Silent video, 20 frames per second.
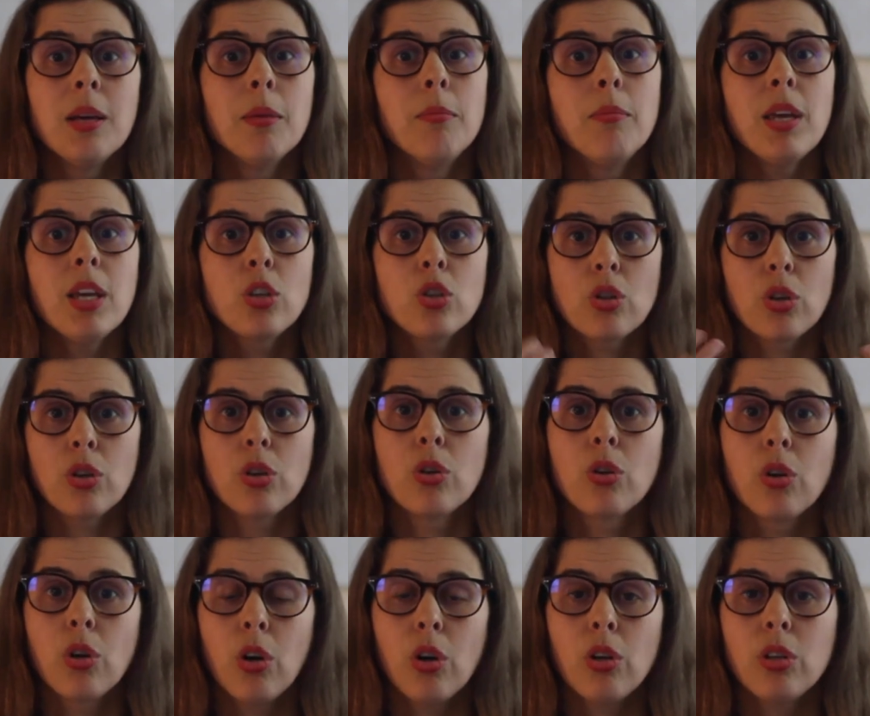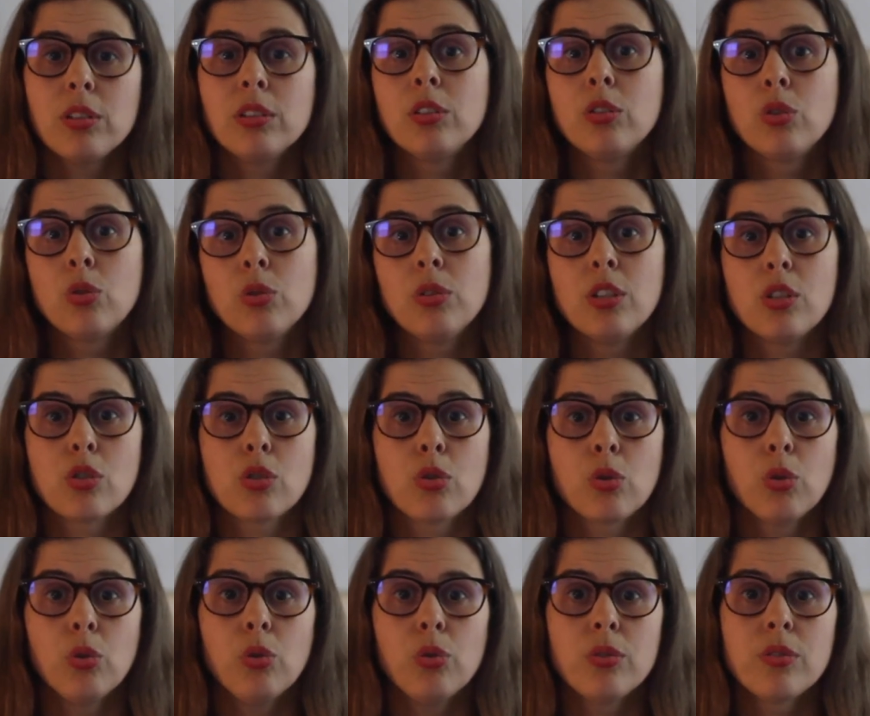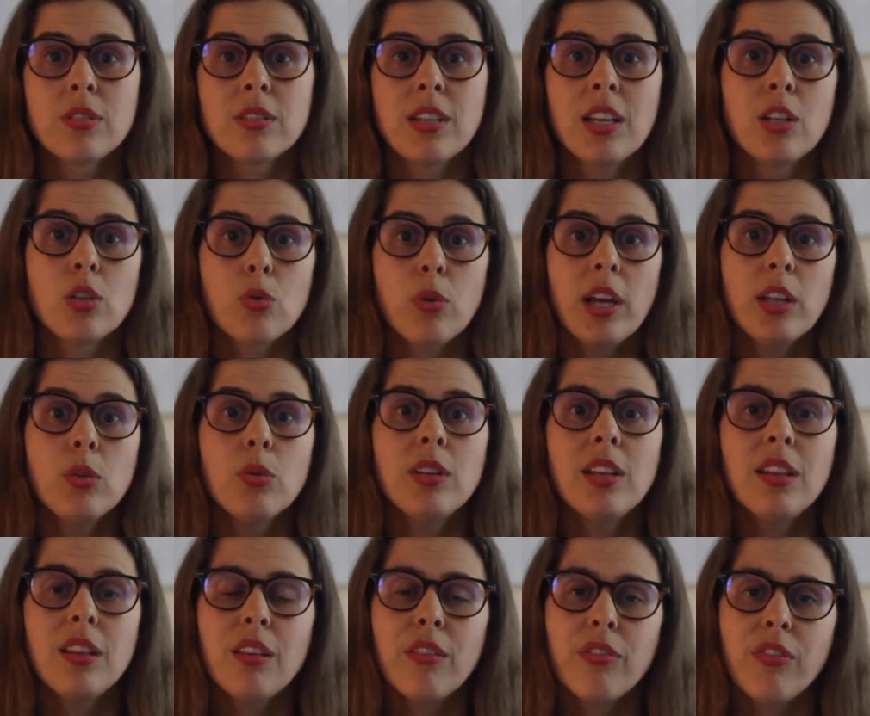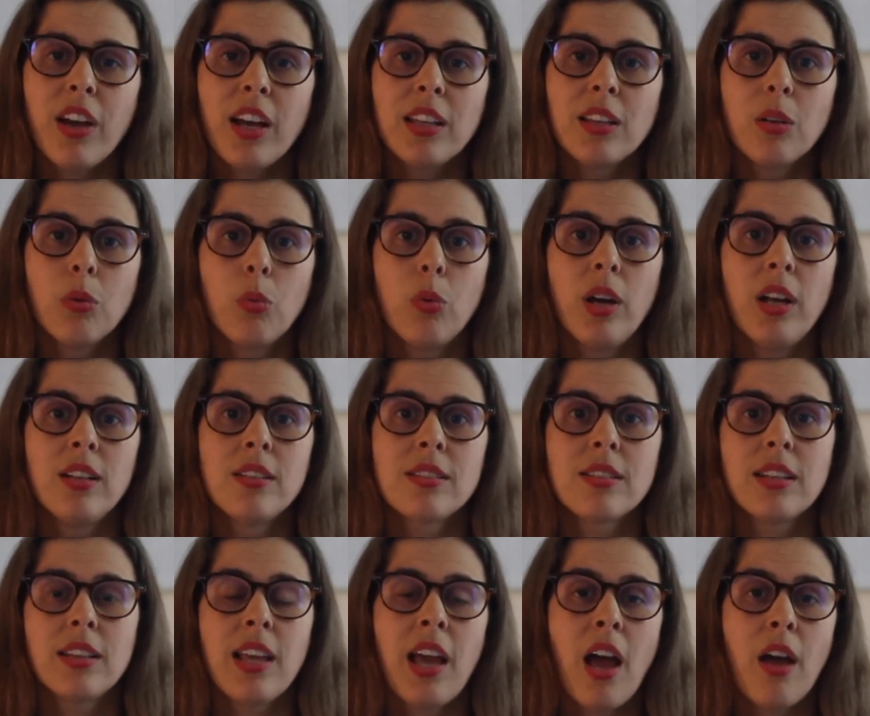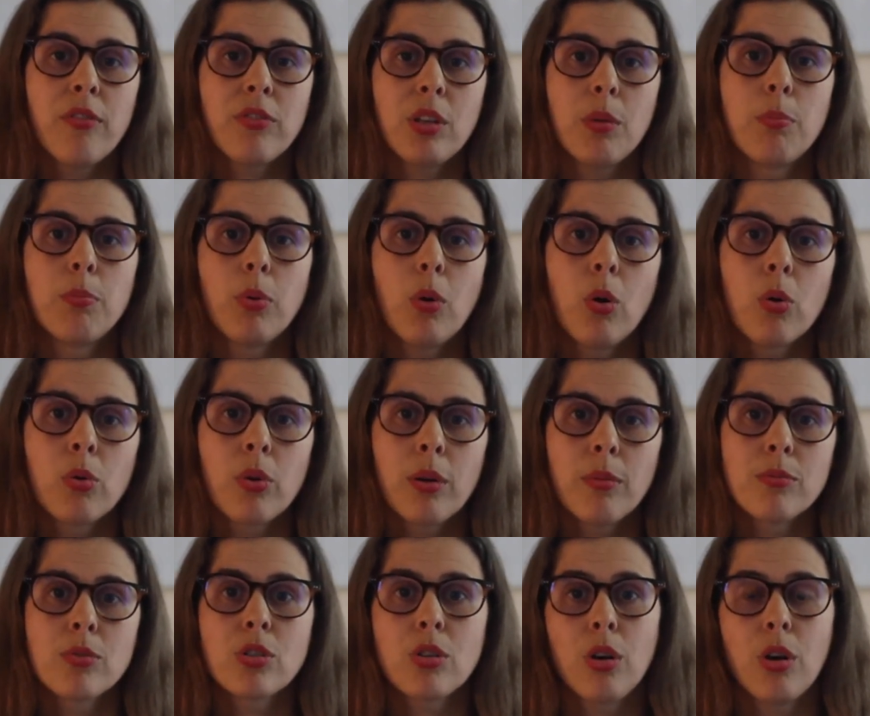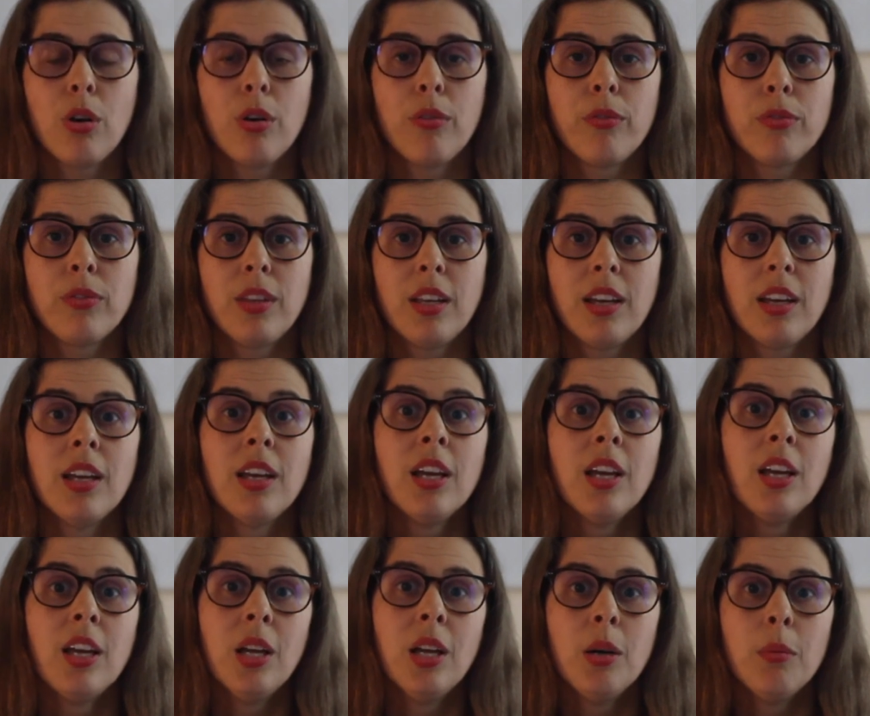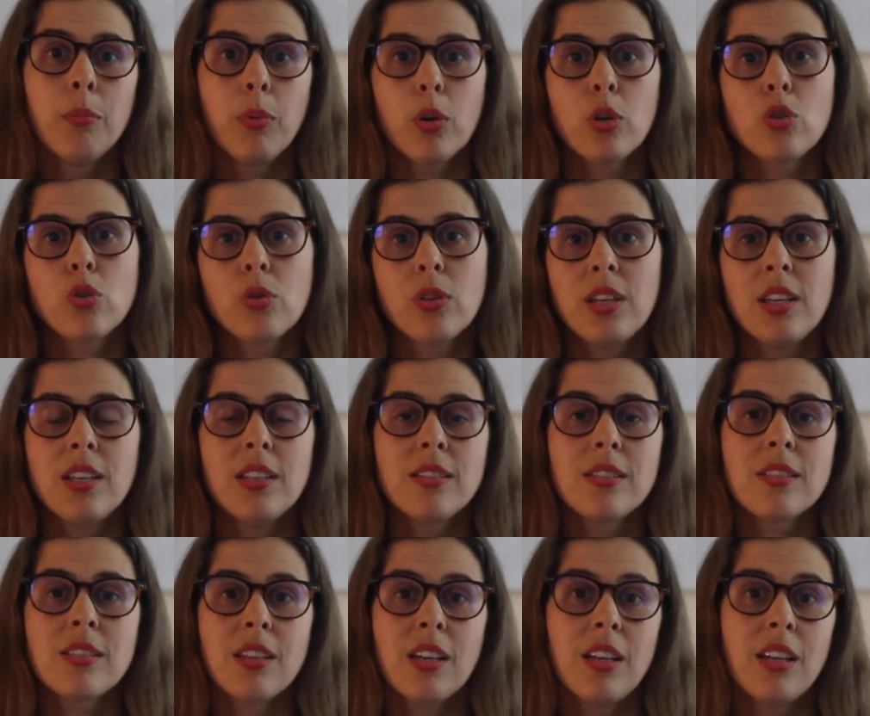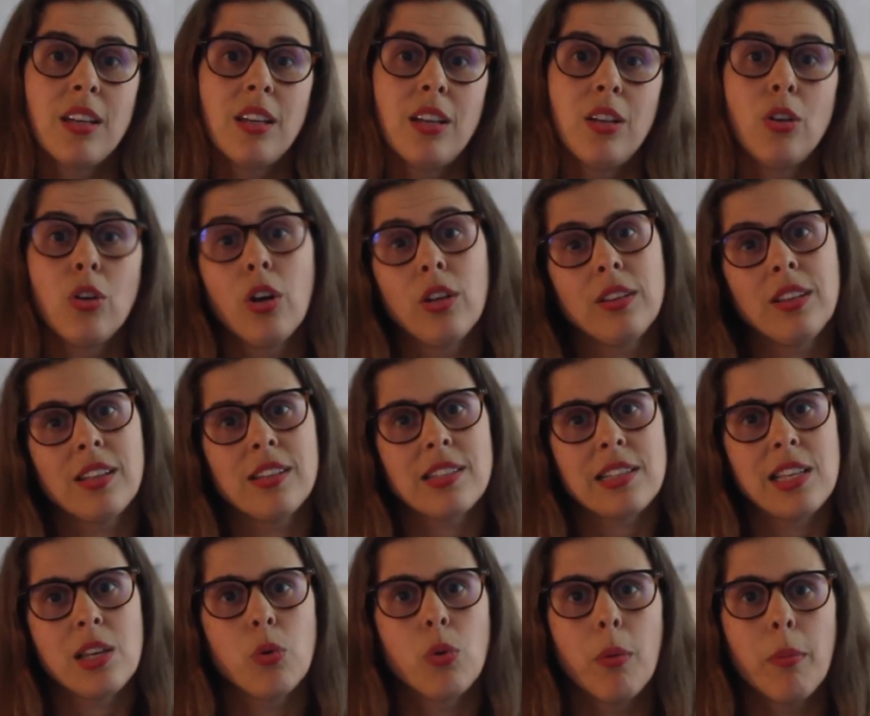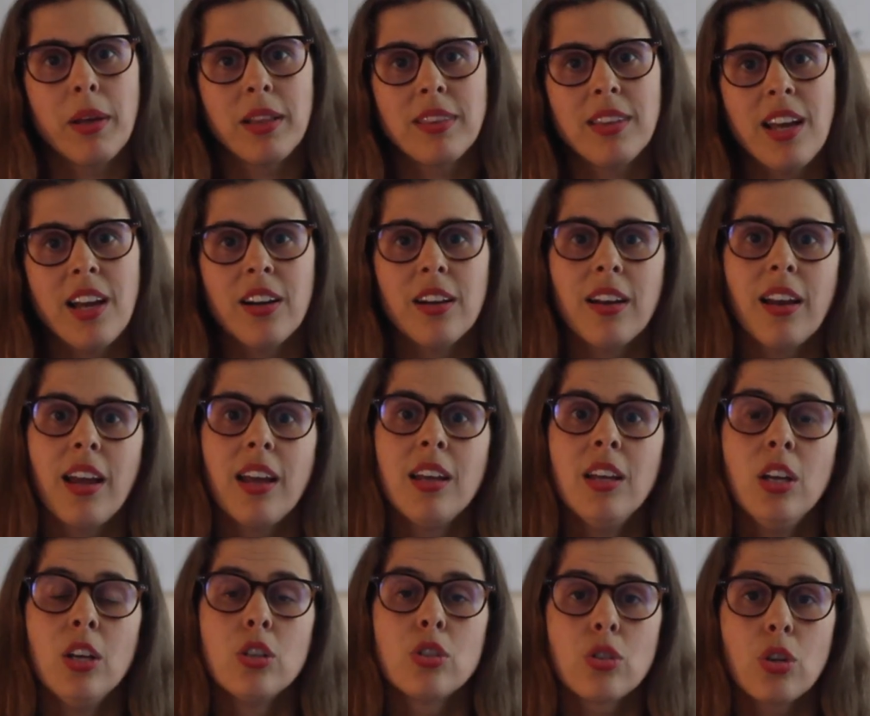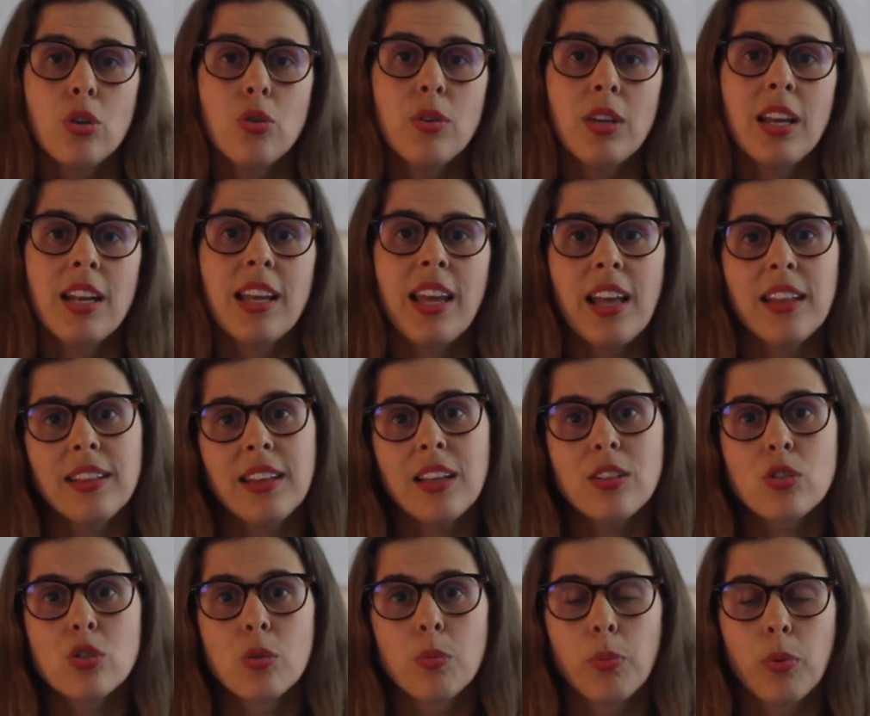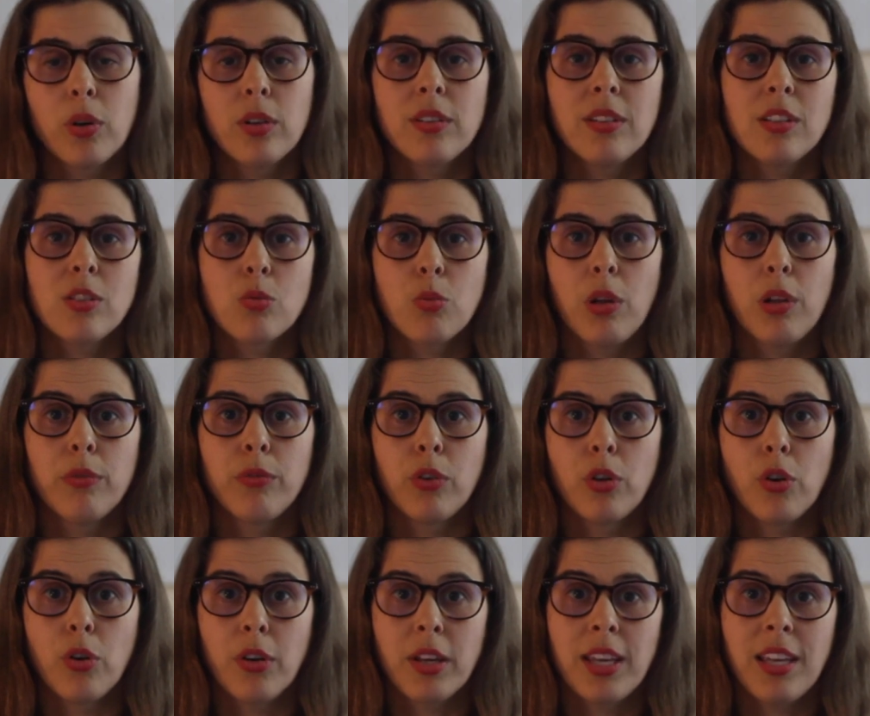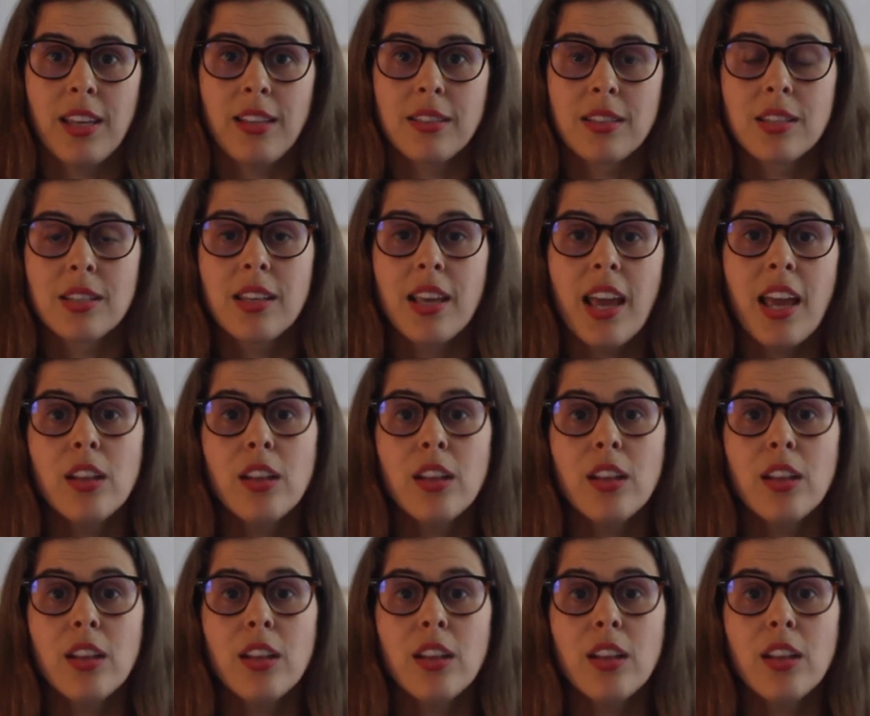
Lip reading: make sure you call to the schools and try to identify the ones that have the programs of the Portuguese not as lingua materna, so you can get that support as well for your kids.